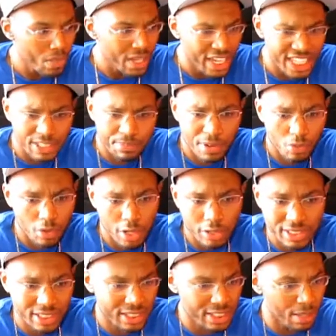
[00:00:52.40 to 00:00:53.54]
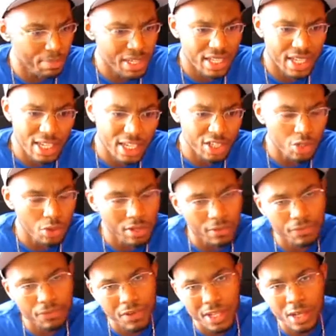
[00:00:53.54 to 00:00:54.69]
It's been real since the beginning, you can
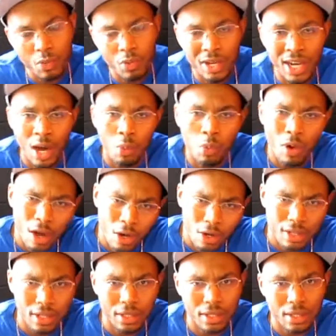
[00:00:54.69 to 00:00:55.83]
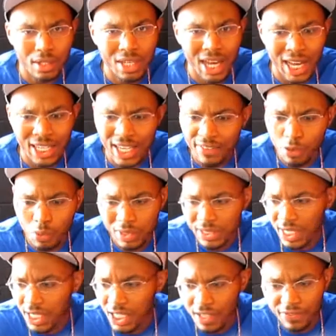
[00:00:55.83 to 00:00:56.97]
feel it when I walk. I never was
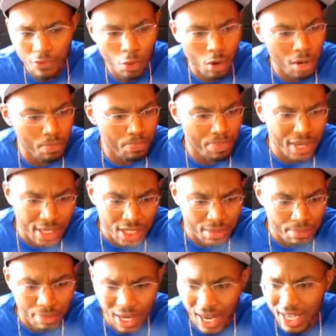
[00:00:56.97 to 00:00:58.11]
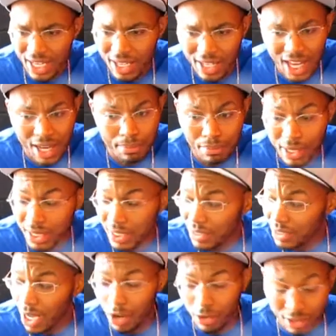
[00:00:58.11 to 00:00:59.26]
in it for a penny, but I hear that money talk.